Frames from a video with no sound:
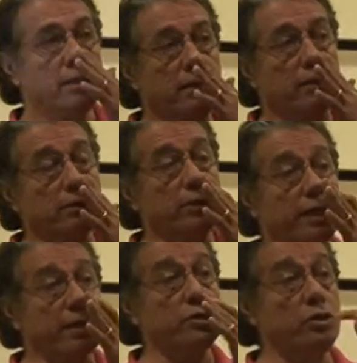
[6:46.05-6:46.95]
You know, he
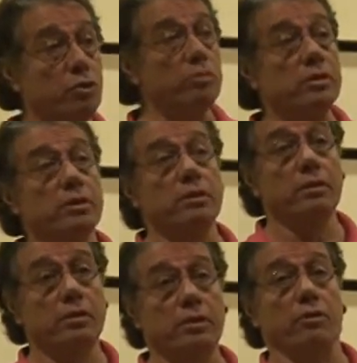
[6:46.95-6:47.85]
had nuked
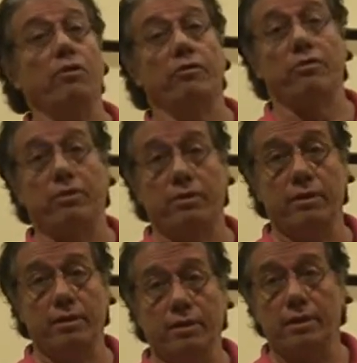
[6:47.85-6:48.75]
the earth.
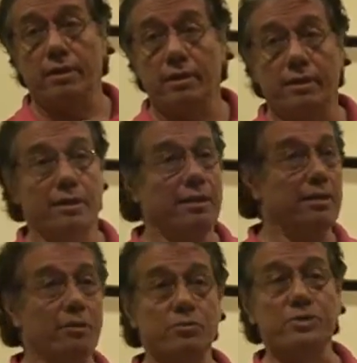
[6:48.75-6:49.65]

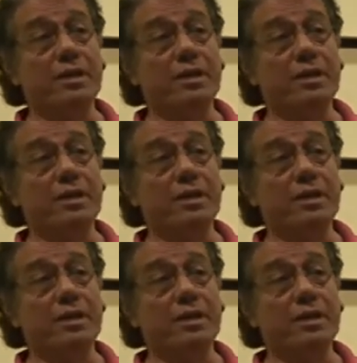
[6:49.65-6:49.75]
There was